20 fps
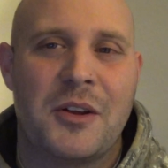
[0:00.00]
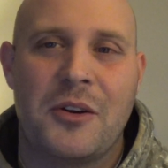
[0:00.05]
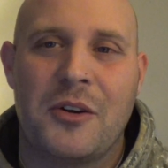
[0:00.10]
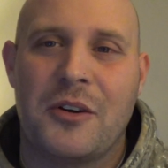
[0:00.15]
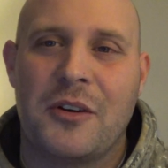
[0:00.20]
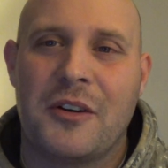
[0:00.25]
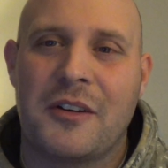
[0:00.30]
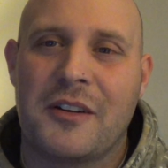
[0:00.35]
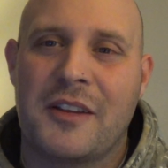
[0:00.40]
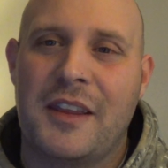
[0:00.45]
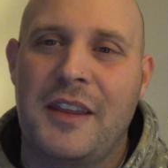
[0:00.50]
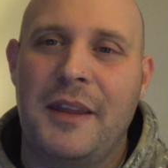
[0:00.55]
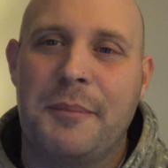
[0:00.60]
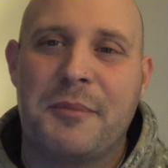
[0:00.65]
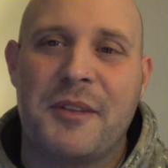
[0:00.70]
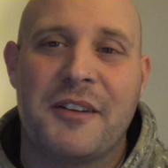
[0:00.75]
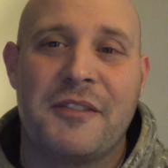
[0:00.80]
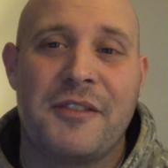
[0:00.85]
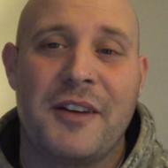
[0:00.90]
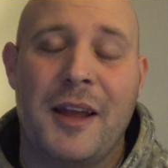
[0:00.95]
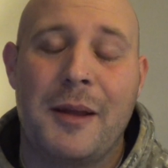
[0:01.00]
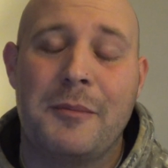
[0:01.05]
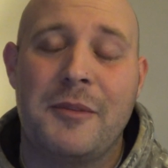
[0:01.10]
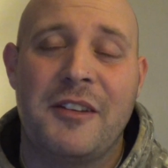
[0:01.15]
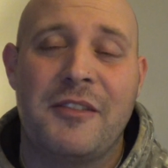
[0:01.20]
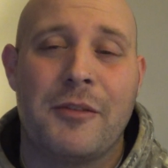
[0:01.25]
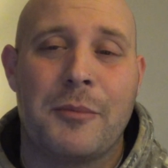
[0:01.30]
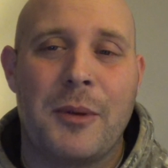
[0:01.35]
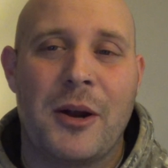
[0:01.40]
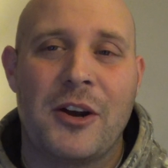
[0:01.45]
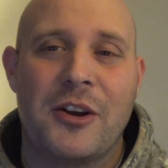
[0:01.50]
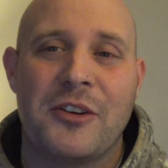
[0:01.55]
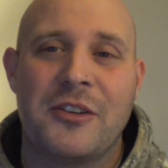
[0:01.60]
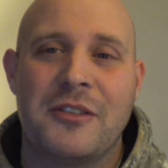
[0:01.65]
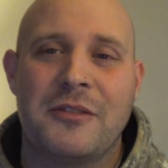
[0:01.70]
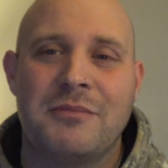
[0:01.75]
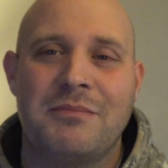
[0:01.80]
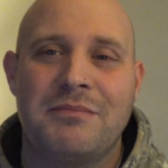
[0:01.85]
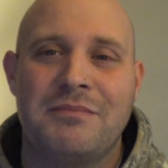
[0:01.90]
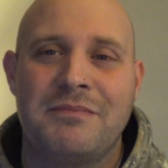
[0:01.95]
or keep their family from
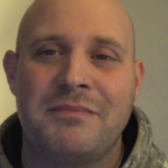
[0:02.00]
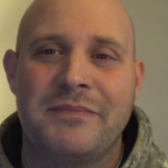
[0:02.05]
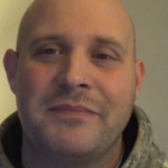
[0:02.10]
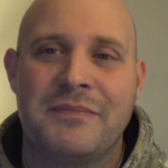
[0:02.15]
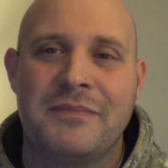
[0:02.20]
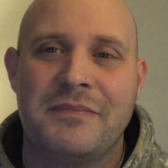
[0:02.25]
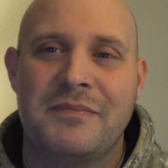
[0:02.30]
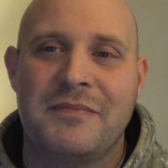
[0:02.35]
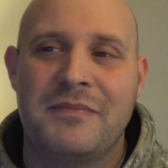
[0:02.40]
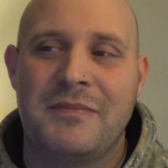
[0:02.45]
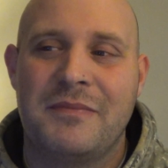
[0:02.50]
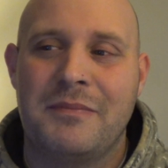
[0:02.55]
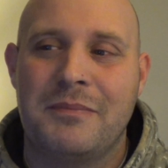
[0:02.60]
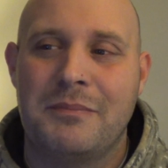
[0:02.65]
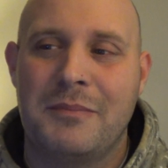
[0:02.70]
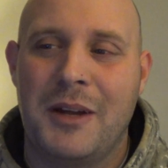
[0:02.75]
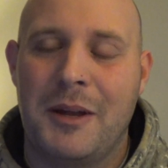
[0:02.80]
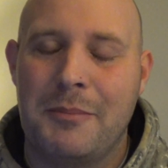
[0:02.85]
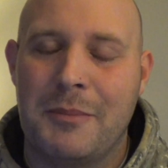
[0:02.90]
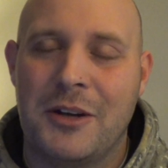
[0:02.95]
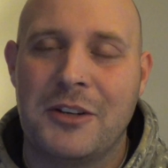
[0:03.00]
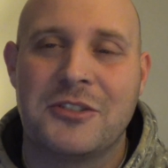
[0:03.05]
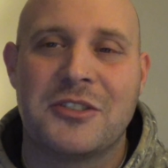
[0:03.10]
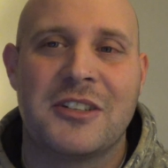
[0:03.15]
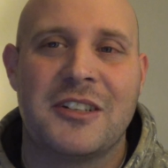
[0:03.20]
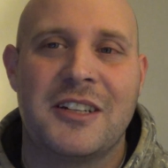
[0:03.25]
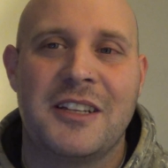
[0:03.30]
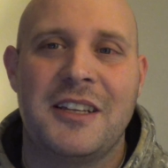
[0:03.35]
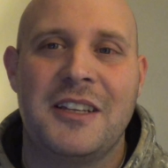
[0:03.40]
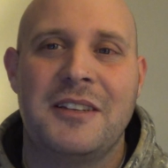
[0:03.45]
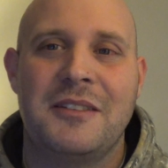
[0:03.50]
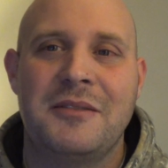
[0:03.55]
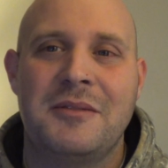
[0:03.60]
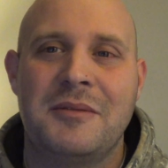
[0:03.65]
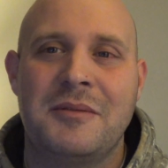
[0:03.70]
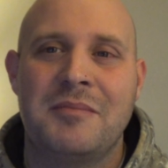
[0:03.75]
hurting emotionally,